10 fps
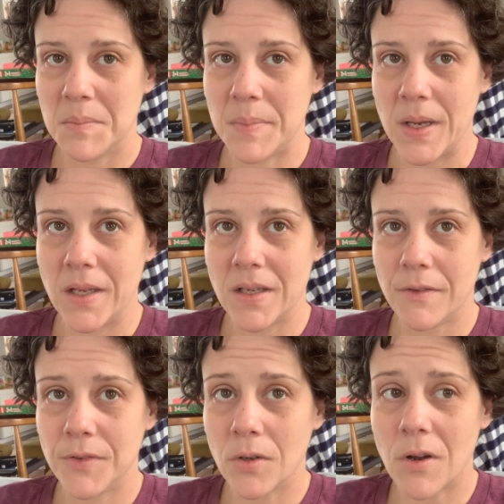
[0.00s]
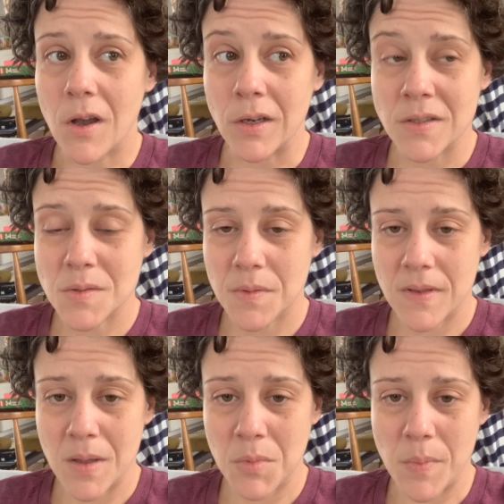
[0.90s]
But if you're honest with
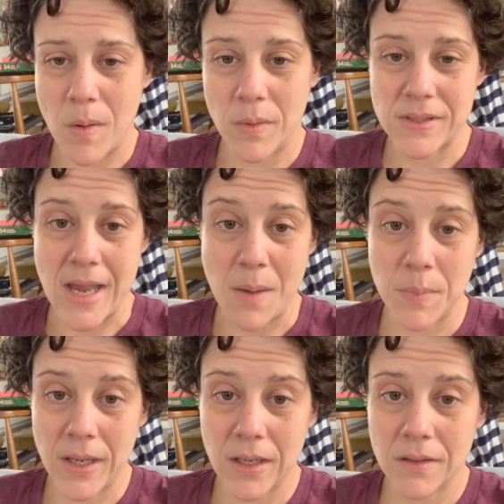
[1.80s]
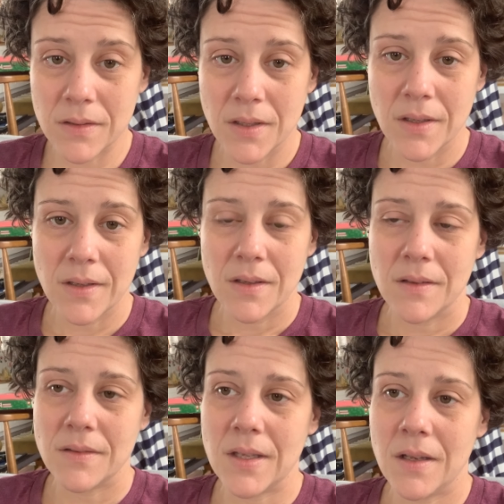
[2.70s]
them about what's happening,
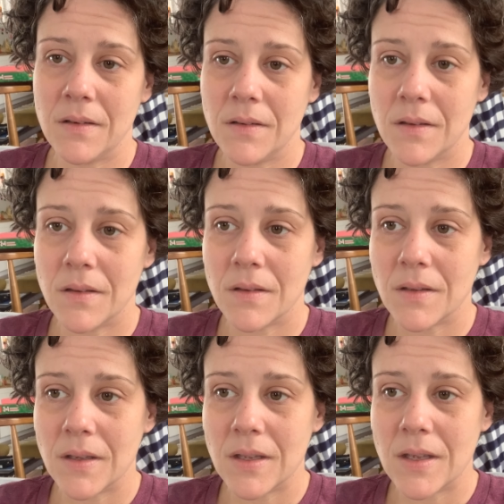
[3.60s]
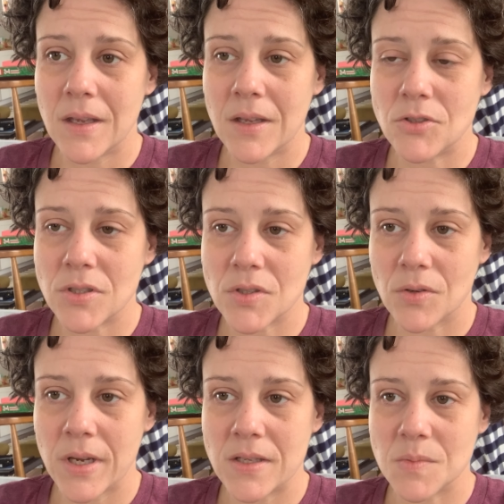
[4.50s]
then it just
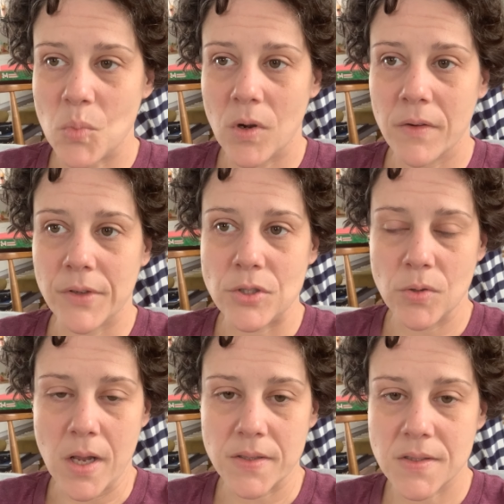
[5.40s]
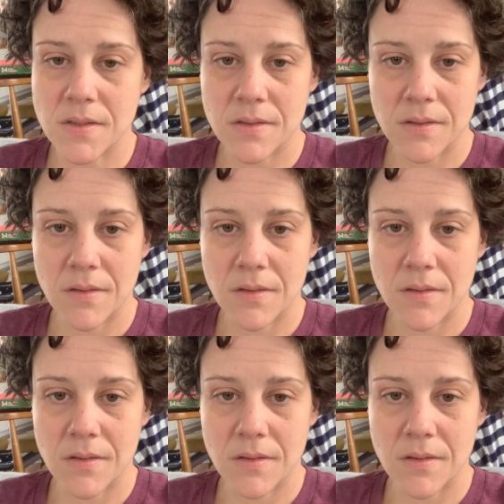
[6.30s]
creates more of a trustful